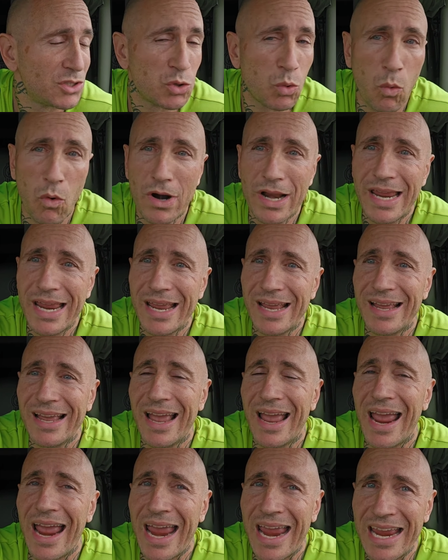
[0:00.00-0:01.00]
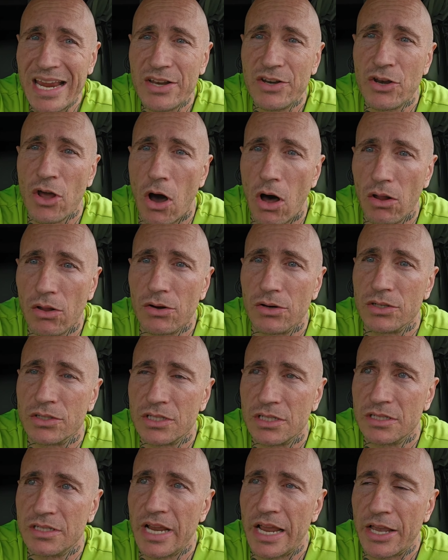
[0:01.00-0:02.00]

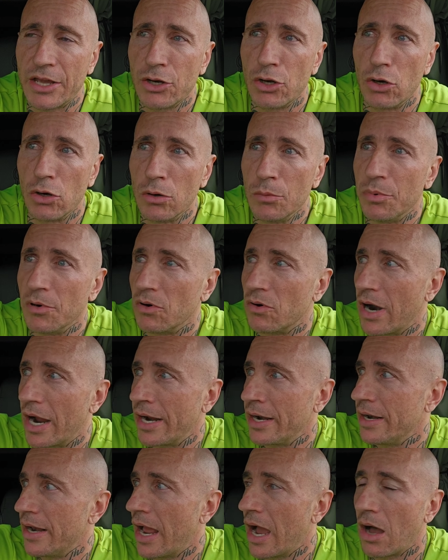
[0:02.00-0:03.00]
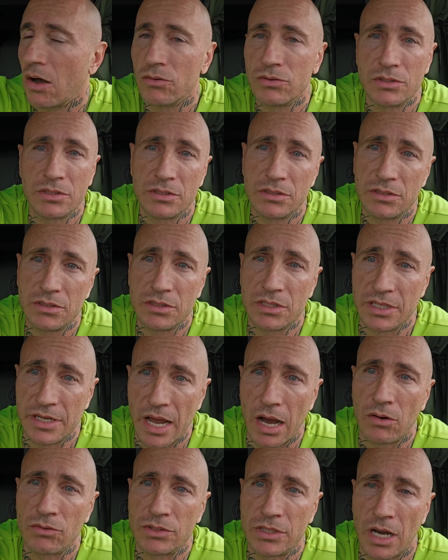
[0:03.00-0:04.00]
$28 to take an Uber right now
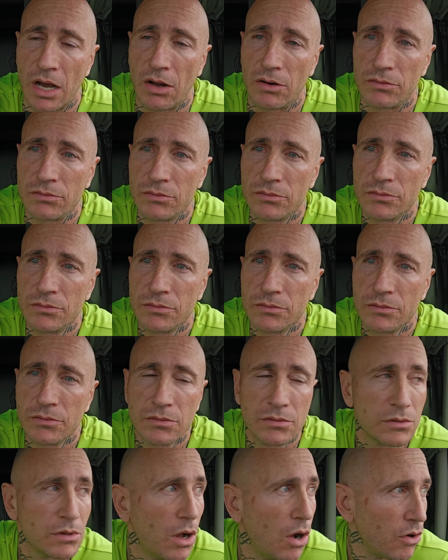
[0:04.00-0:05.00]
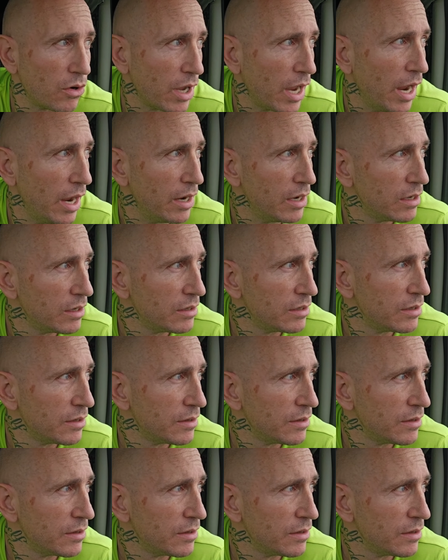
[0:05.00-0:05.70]
to downtown, okay?